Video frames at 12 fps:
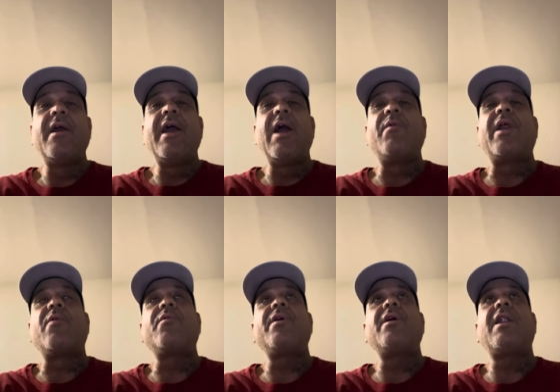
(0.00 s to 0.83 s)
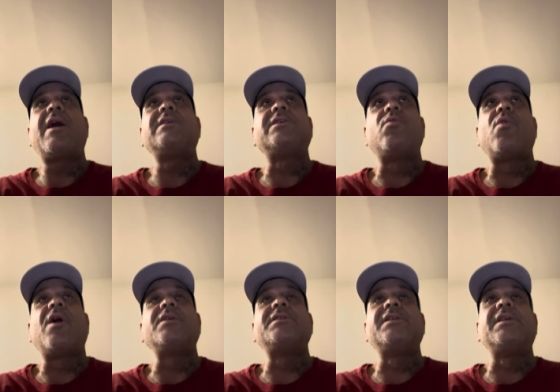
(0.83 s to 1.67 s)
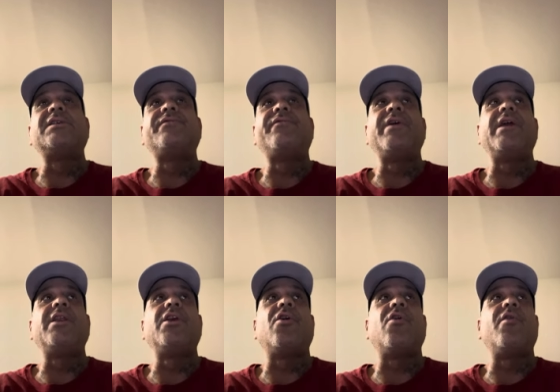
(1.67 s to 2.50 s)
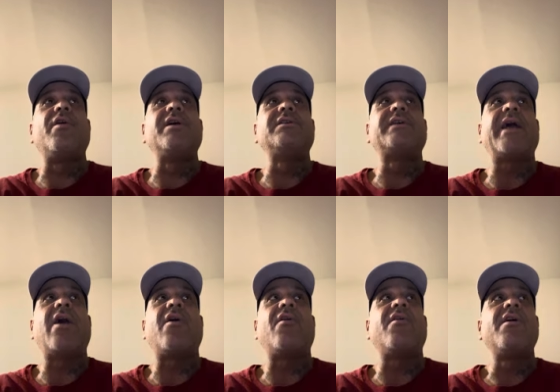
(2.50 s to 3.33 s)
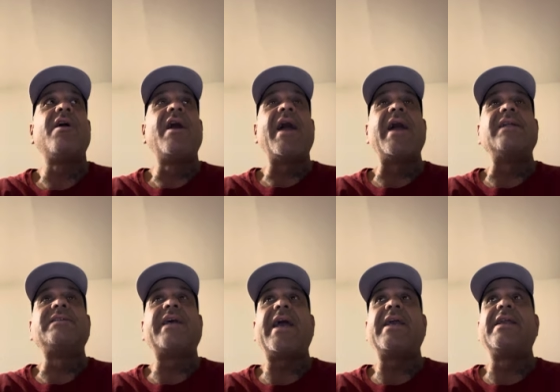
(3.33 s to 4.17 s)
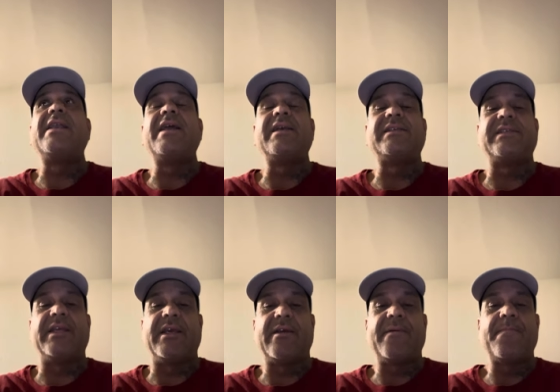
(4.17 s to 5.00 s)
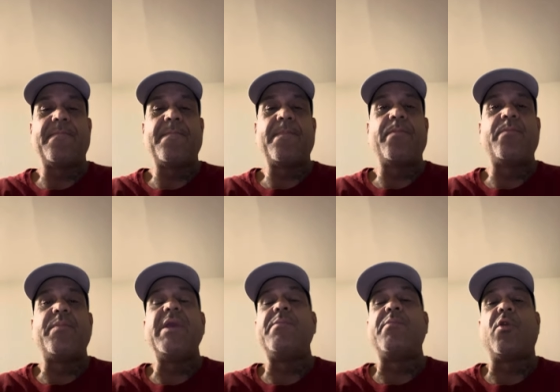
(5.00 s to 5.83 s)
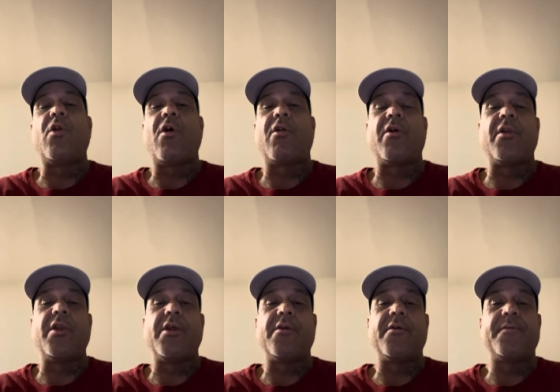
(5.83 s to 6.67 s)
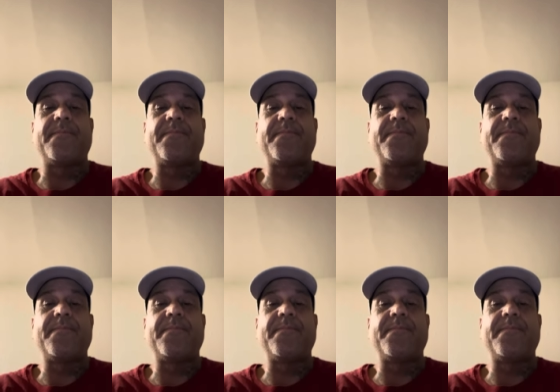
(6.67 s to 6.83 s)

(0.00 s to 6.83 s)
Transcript: And what I realize in watching this video is how antagonistic people are on here.